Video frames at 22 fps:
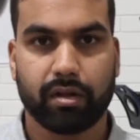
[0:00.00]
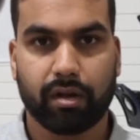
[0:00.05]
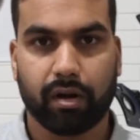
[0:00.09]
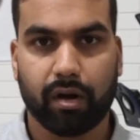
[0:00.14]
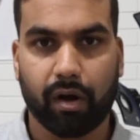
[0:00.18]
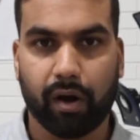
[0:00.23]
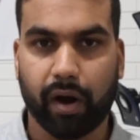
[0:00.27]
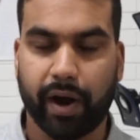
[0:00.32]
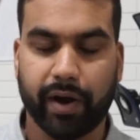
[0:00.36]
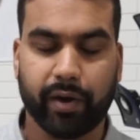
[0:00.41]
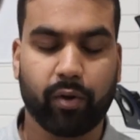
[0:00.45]

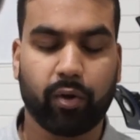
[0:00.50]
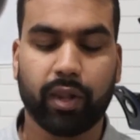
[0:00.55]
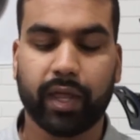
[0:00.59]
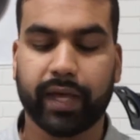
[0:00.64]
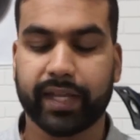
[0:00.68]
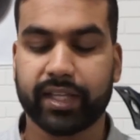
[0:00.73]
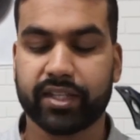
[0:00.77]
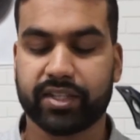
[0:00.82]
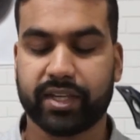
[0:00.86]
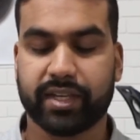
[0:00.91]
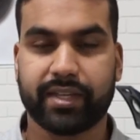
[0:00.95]
All right, all I
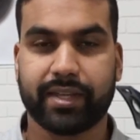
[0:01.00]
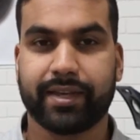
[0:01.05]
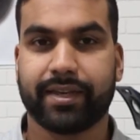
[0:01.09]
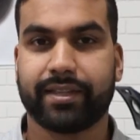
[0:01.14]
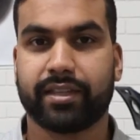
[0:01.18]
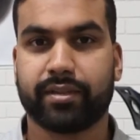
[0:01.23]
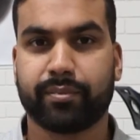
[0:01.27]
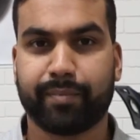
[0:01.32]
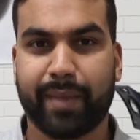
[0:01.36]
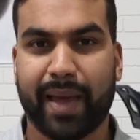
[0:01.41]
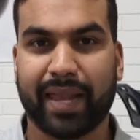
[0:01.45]
can say there,
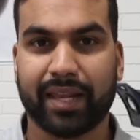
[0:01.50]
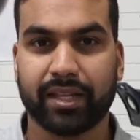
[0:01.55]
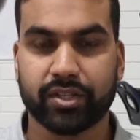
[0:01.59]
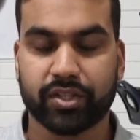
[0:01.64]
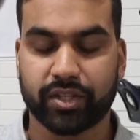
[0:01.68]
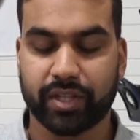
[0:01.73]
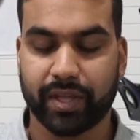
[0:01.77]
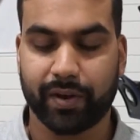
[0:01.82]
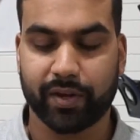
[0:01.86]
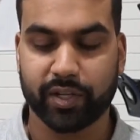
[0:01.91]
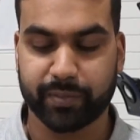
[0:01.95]
the balance
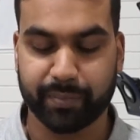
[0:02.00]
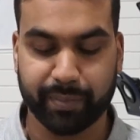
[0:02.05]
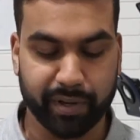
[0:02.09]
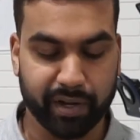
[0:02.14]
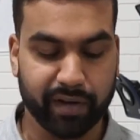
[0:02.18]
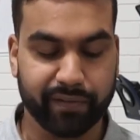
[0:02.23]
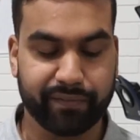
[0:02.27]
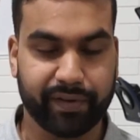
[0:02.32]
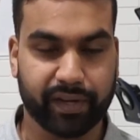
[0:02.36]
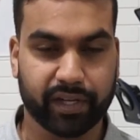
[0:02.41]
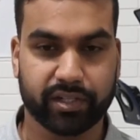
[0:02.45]
there is
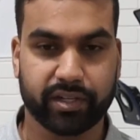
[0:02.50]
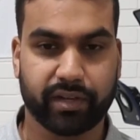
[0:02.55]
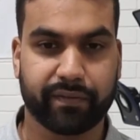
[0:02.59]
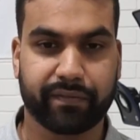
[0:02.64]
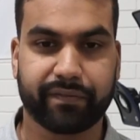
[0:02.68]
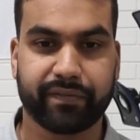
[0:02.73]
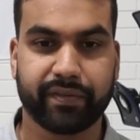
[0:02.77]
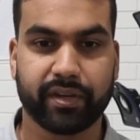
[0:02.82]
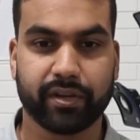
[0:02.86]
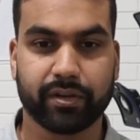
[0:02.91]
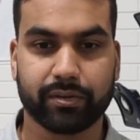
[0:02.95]
perfect. It
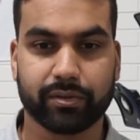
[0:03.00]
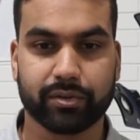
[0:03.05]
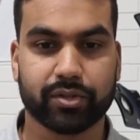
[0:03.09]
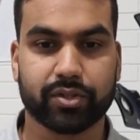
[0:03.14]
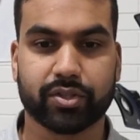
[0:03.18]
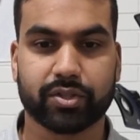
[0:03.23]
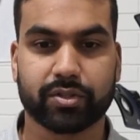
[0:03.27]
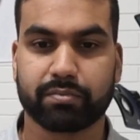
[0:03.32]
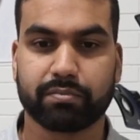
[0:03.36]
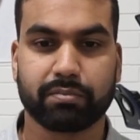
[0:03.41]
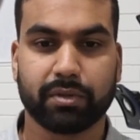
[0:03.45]

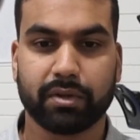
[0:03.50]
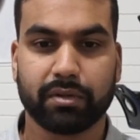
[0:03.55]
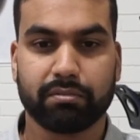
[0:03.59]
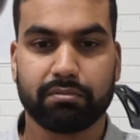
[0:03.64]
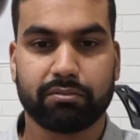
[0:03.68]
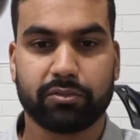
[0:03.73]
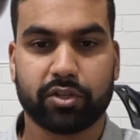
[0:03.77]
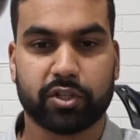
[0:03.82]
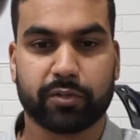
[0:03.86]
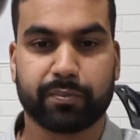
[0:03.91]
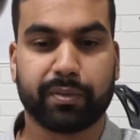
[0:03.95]
feels
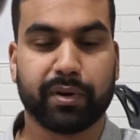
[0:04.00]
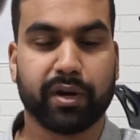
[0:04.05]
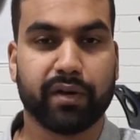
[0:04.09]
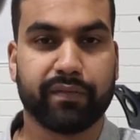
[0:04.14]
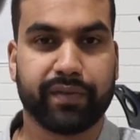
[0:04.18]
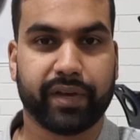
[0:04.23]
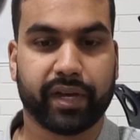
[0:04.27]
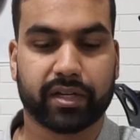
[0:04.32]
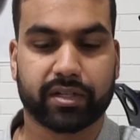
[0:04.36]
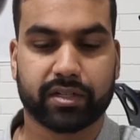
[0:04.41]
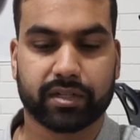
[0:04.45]
just
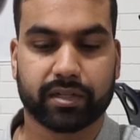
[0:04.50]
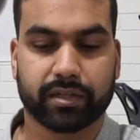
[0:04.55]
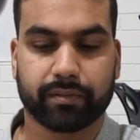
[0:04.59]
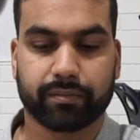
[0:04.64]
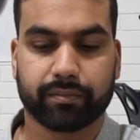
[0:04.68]
perfect.